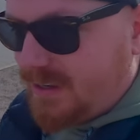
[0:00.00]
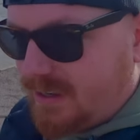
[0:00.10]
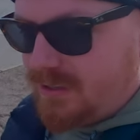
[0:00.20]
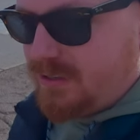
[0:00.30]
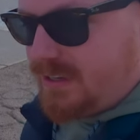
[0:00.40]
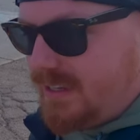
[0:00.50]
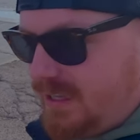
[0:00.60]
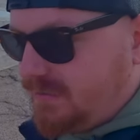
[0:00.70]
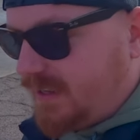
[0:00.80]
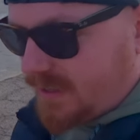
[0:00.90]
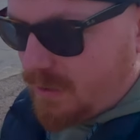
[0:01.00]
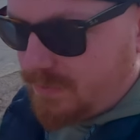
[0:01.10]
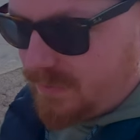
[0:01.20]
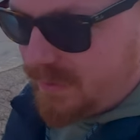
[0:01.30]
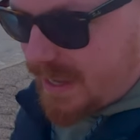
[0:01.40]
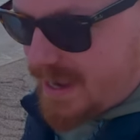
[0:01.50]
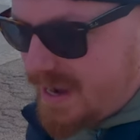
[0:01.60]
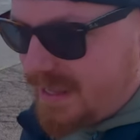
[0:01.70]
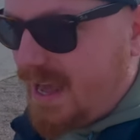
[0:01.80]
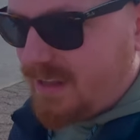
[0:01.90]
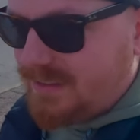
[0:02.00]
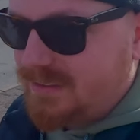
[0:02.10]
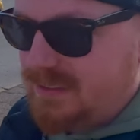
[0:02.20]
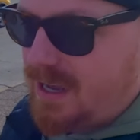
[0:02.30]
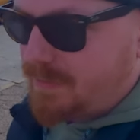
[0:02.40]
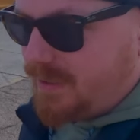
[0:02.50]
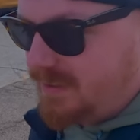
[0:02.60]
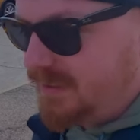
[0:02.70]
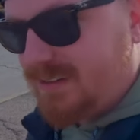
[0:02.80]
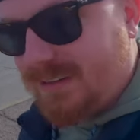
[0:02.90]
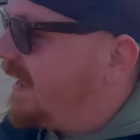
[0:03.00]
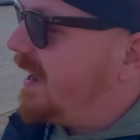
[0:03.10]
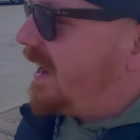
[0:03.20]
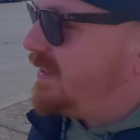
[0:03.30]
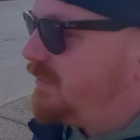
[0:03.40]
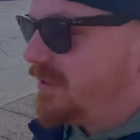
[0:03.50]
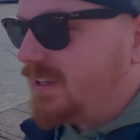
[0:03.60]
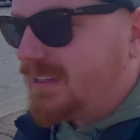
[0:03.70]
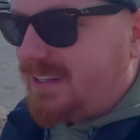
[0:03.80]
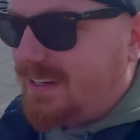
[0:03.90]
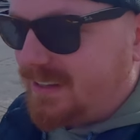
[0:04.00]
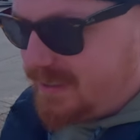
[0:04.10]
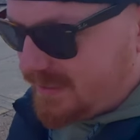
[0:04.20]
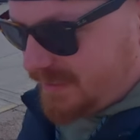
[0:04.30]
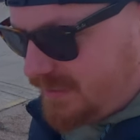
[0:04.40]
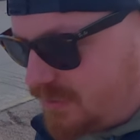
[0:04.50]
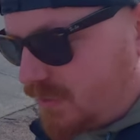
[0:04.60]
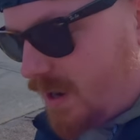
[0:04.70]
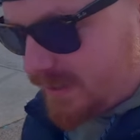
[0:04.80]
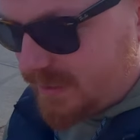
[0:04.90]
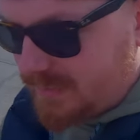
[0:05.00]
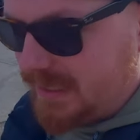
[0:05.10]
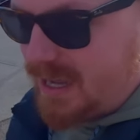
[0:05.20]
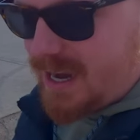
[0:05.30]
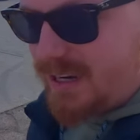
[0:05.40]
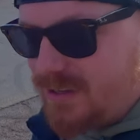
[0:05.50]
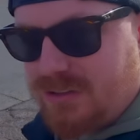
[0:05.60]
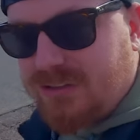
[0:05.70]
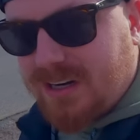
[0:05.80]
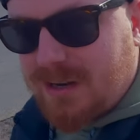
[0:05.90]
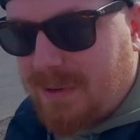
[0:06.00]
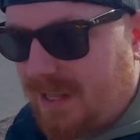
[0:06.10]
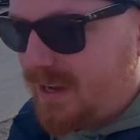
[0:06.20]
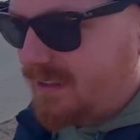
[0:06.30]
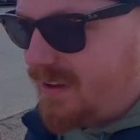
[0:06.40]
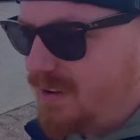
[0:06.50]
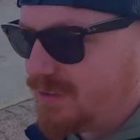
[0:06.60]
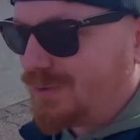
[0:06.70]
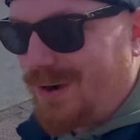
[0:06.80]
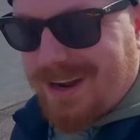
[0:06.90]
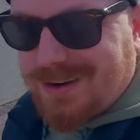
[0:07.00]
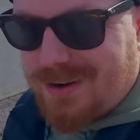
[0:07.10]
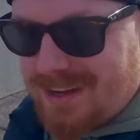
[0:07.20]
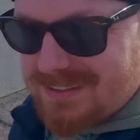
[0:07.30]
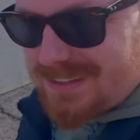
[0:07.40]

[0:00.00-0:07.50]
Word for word: a good evening. Hopefully that kind of calluses up and now, I do think that these Crocs have a lot of cushion in them, and I got the all-terrain Crocs